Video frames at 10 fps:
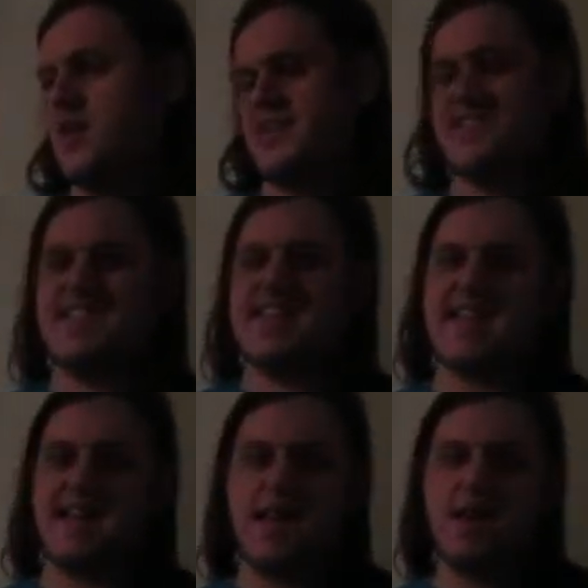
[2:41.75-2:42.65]
a
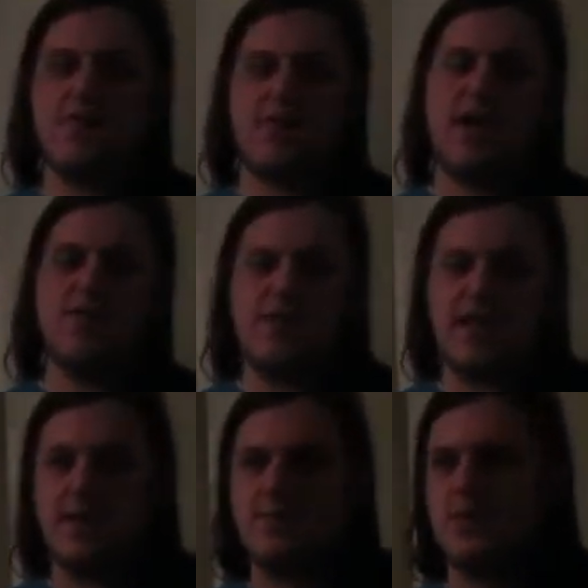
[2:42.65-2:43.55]
sticking for every
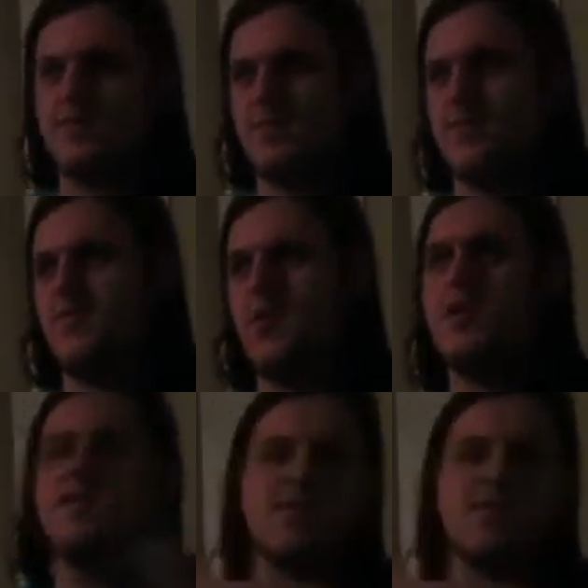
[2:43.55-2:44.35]
number from 4